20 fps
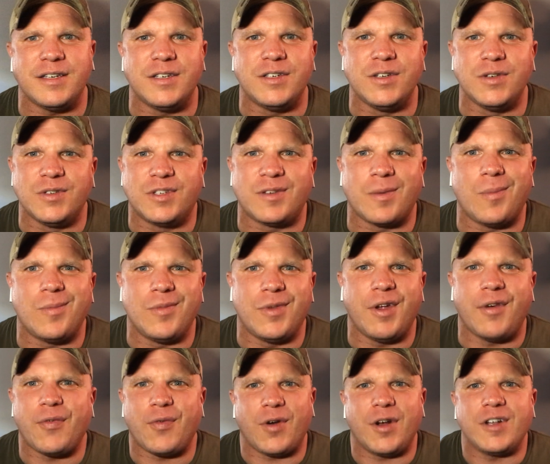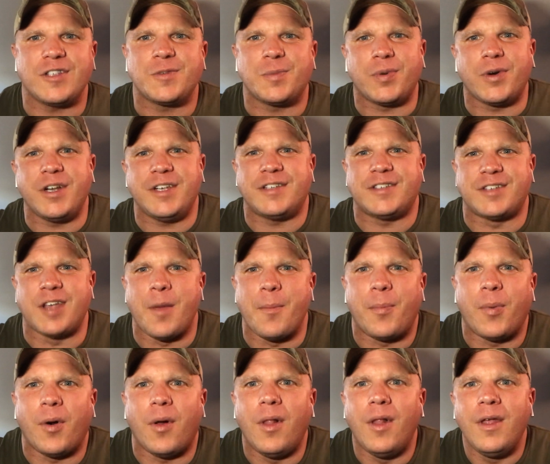to do something different. It's pretty
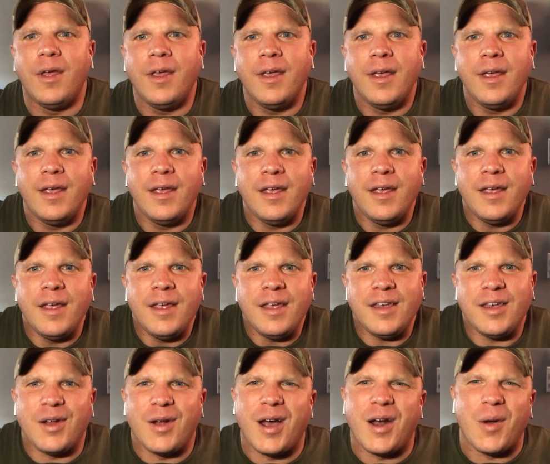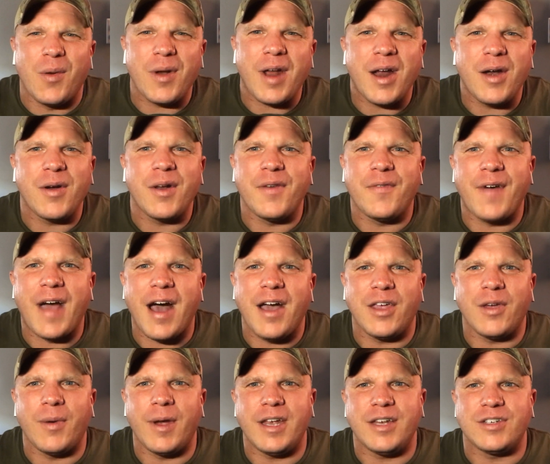simple. You know, I don't I don't
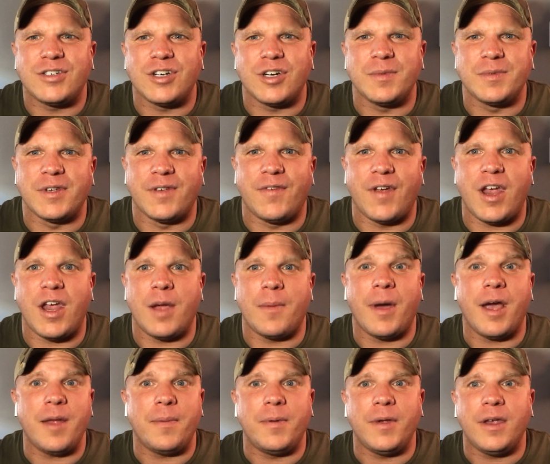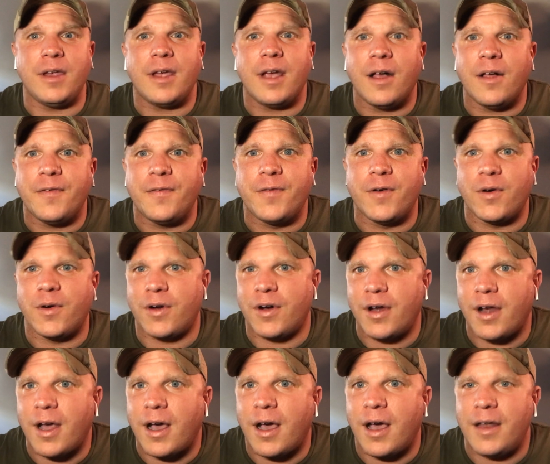evaluate in terms of am I being alpha
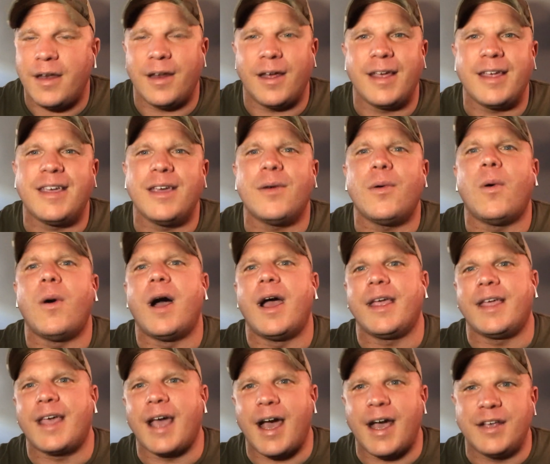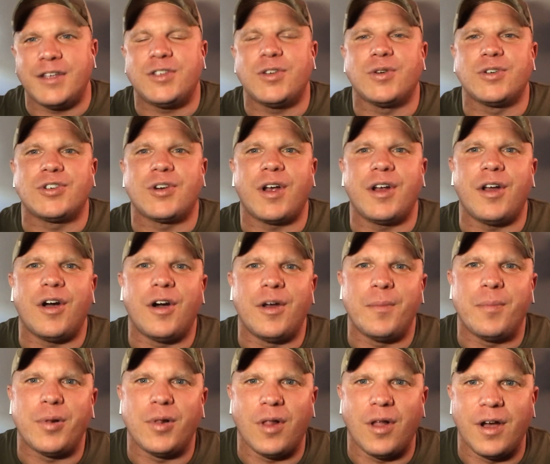or not. And I get why guys who are trying to
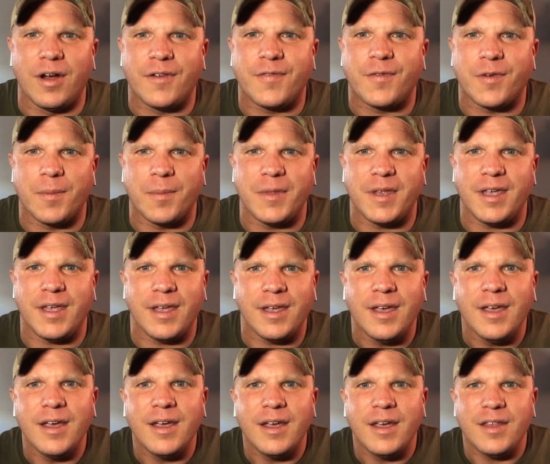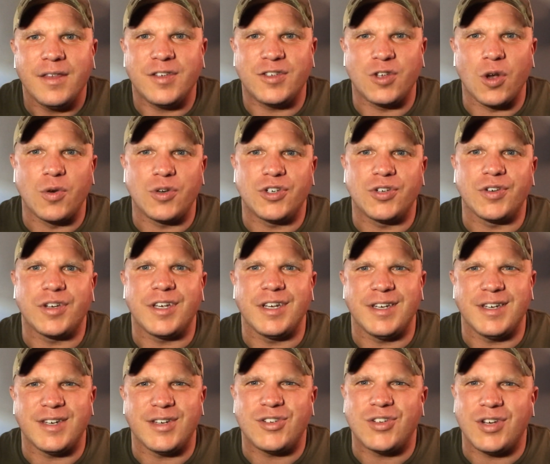unplug from the social
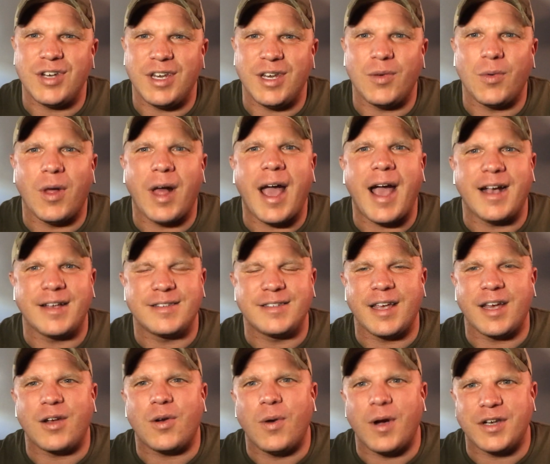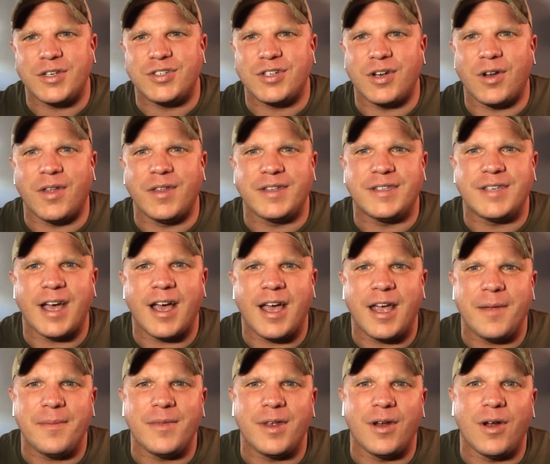conditioning will ask that question all the
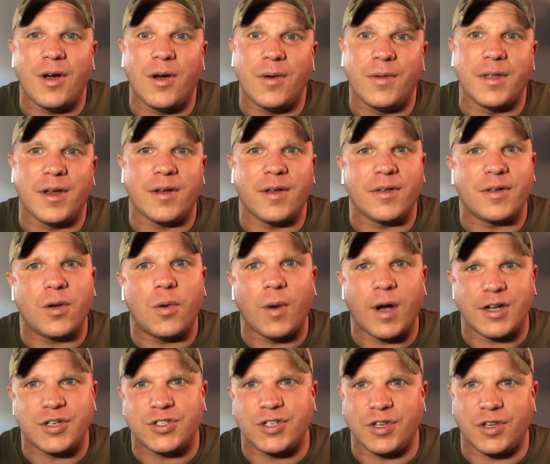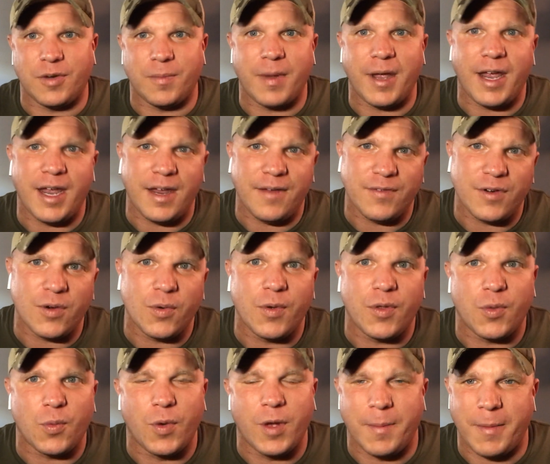time, you know, they'll question their behavior
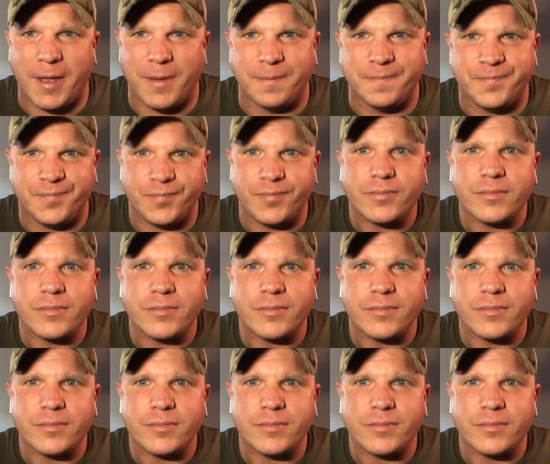with women.